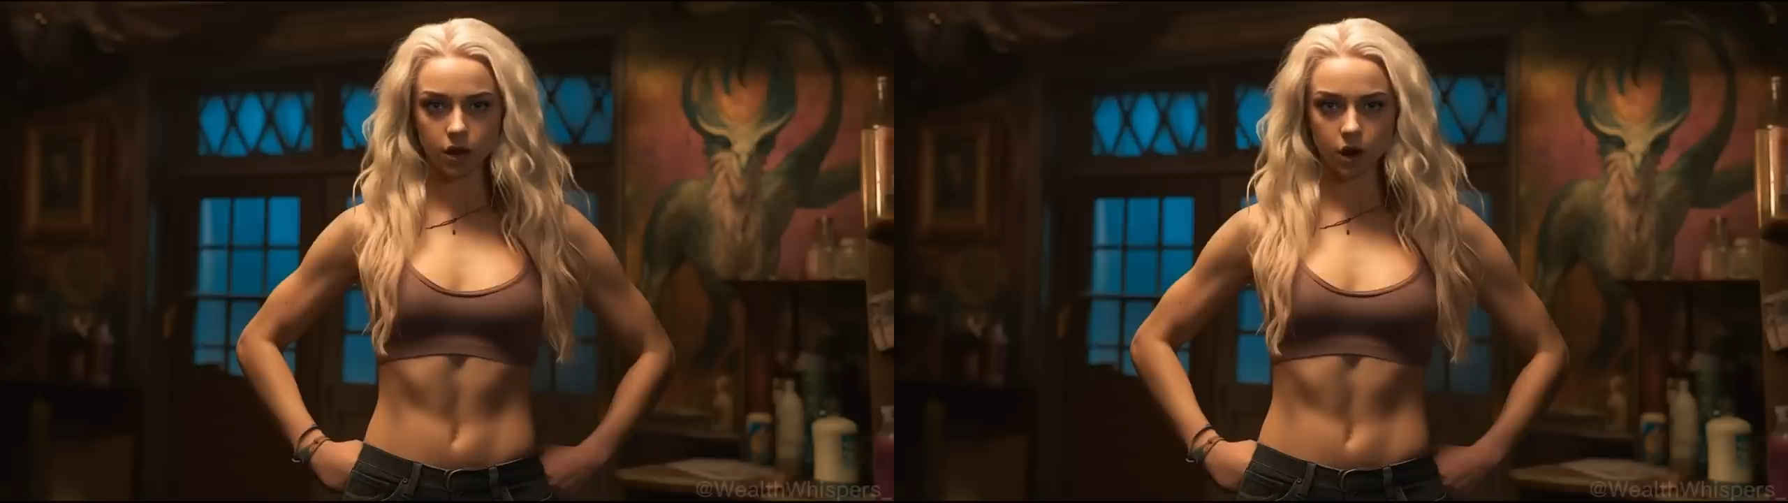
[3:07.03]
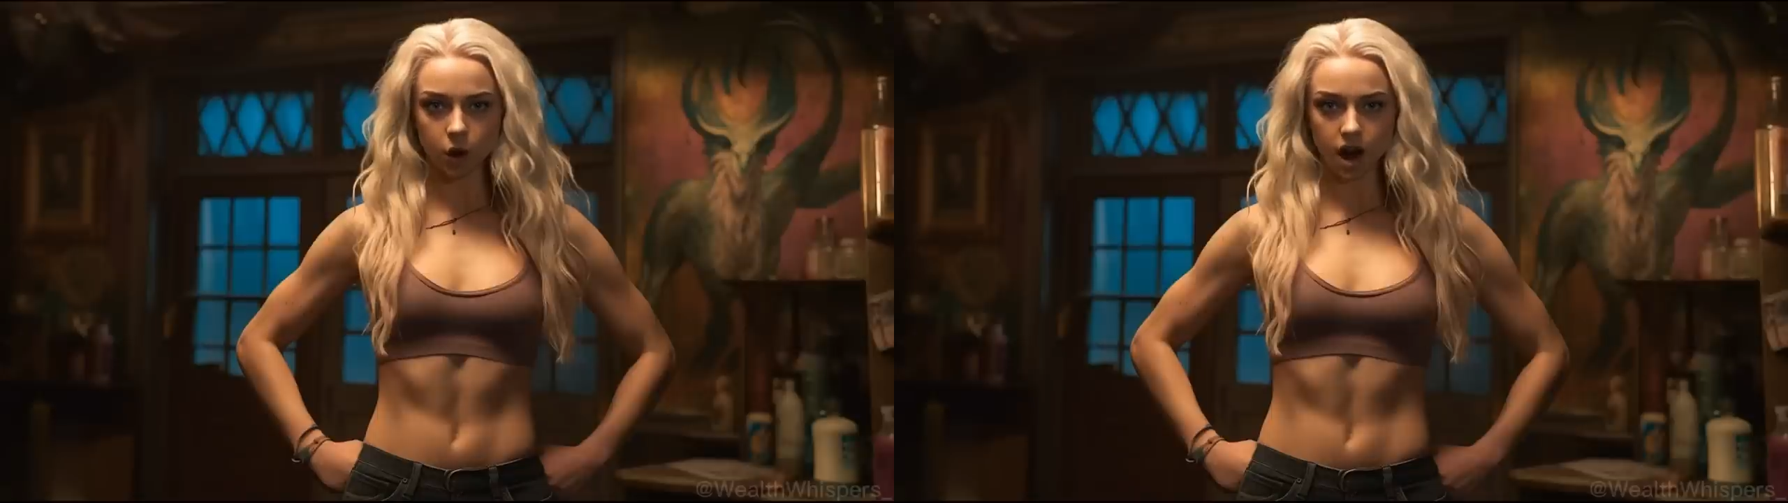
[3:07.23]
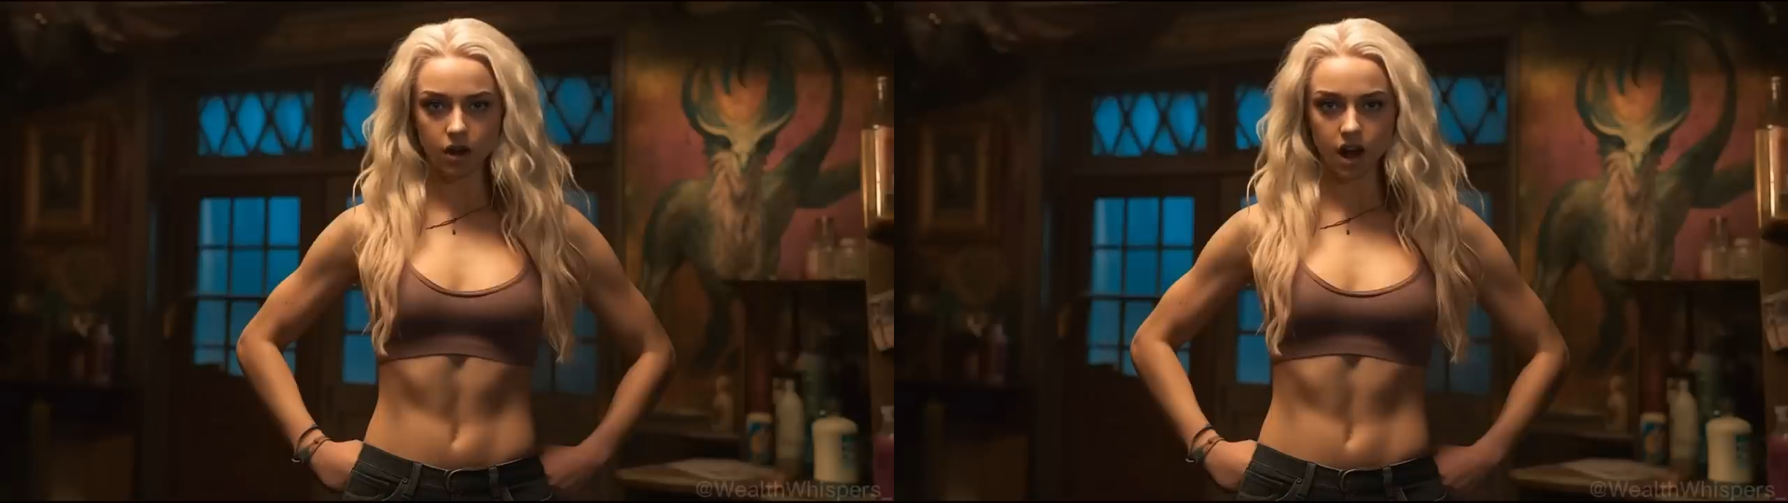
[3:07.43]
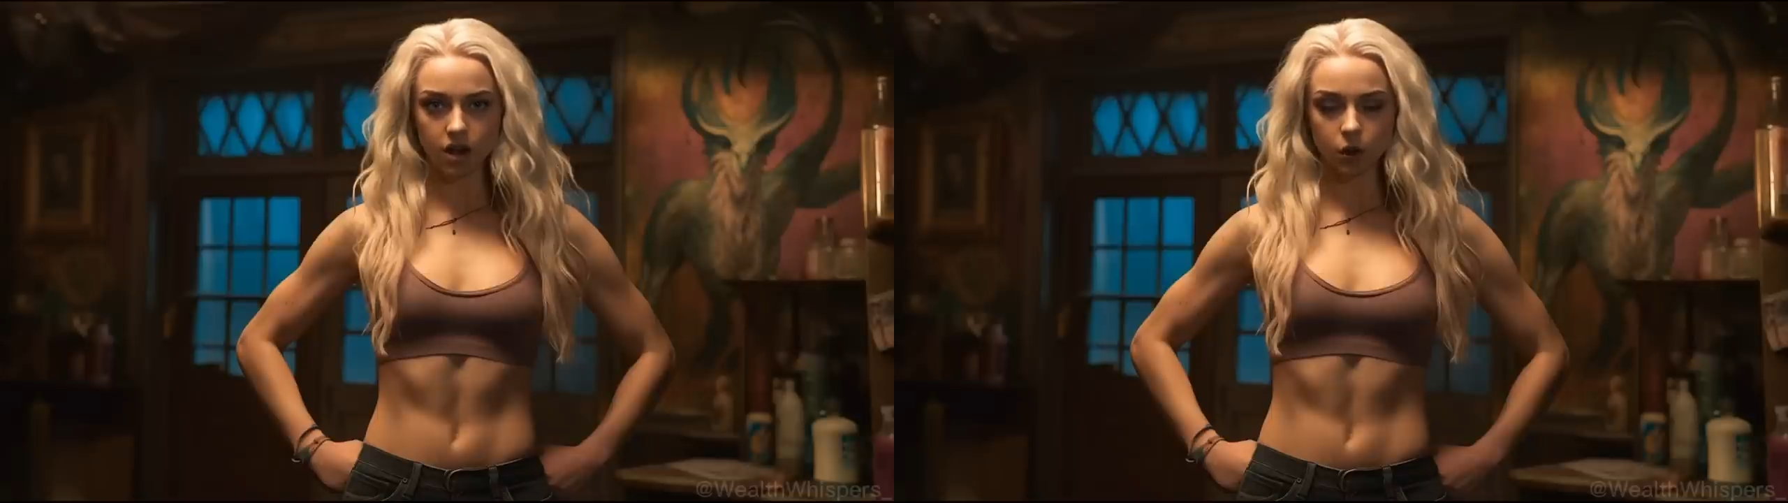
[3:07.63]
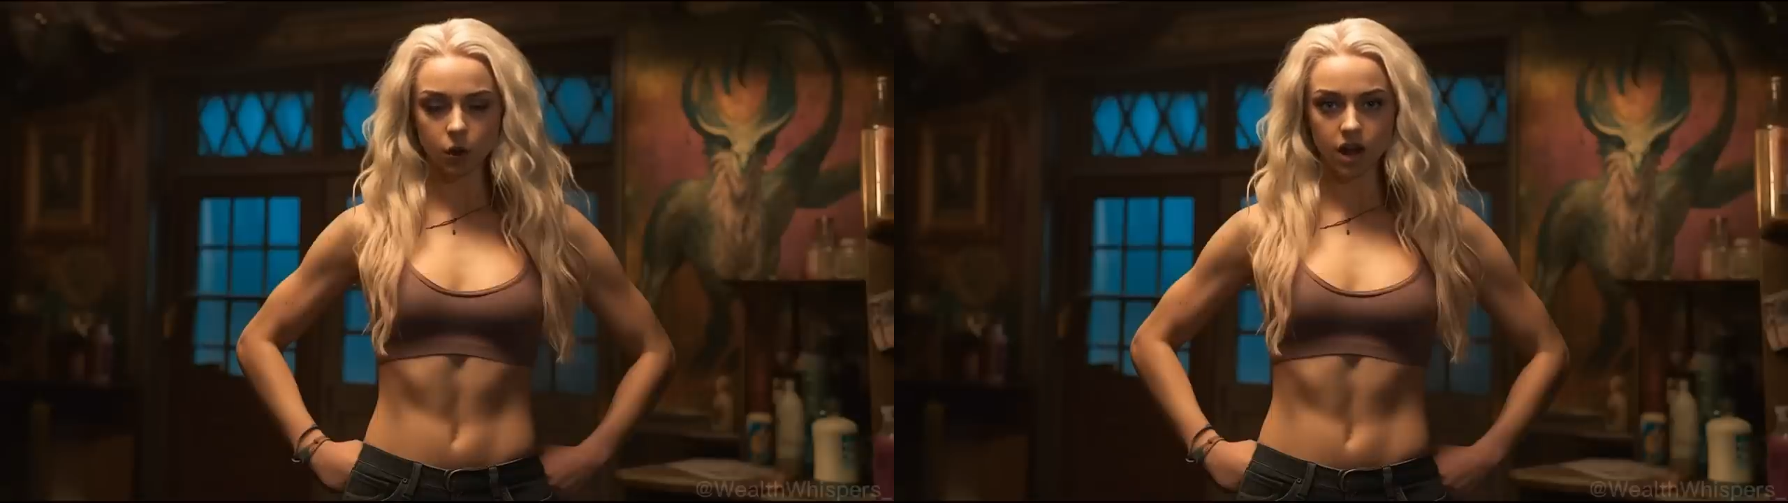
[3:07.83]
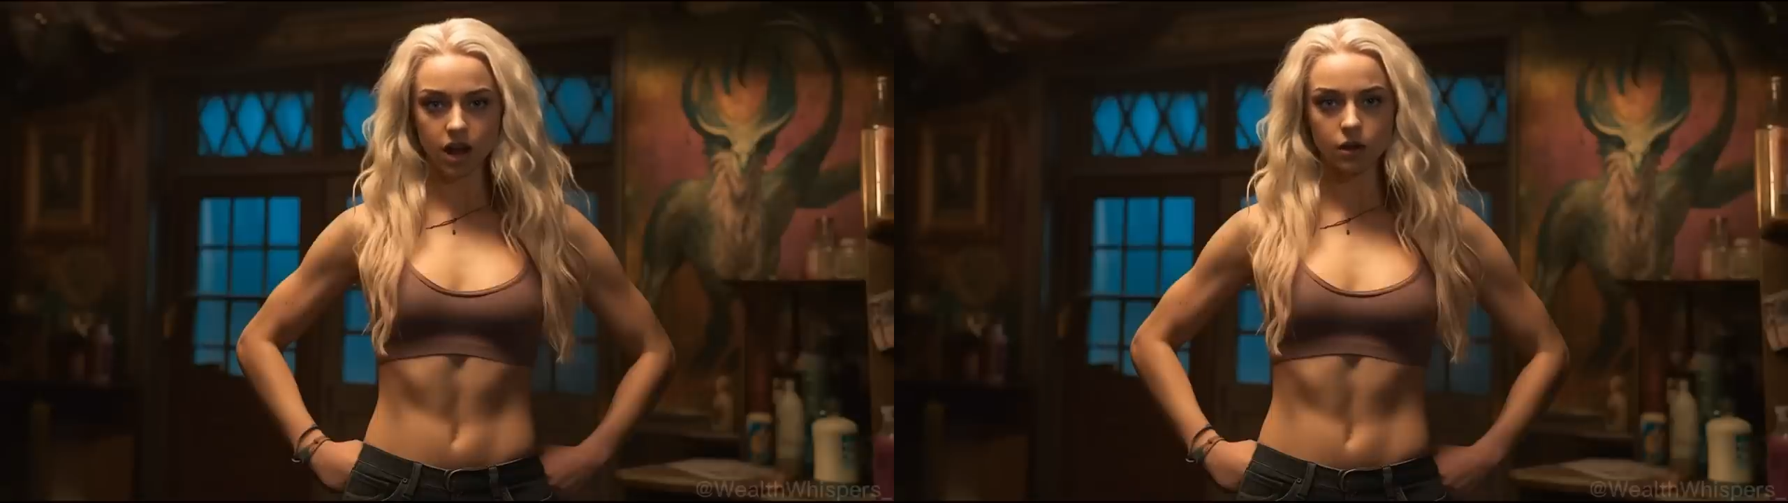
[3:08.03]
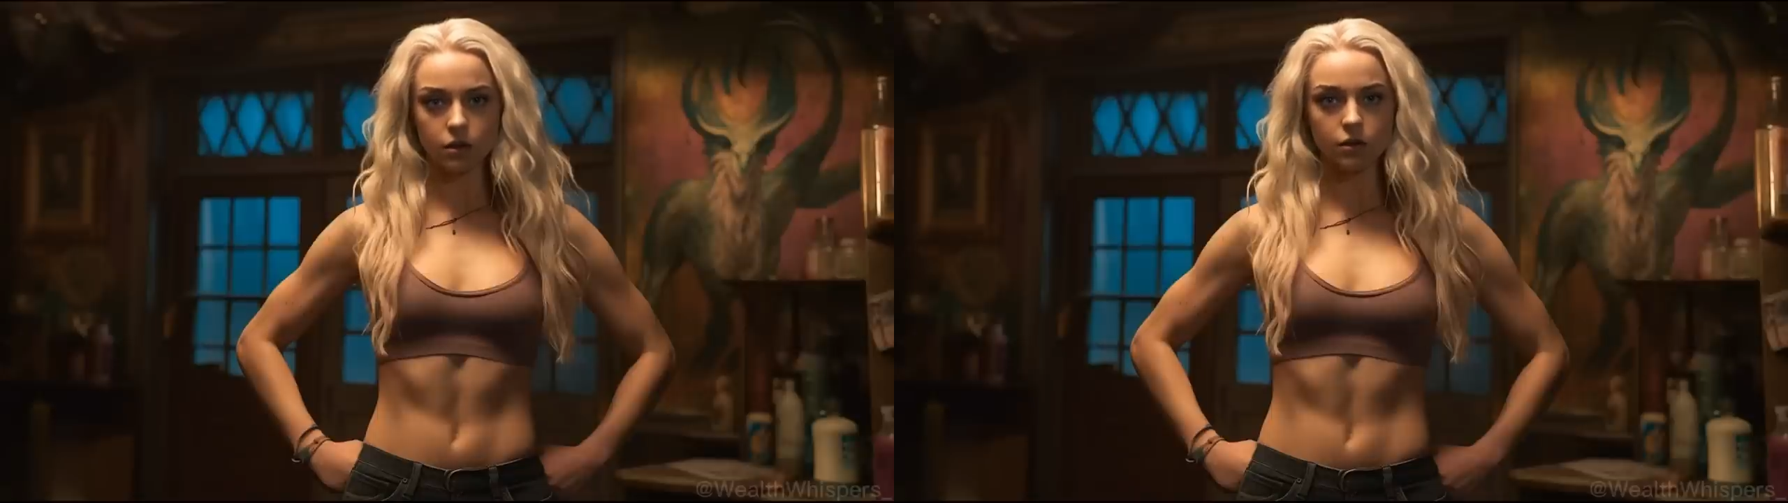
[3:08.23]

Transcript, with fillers: They're quite gentle, really.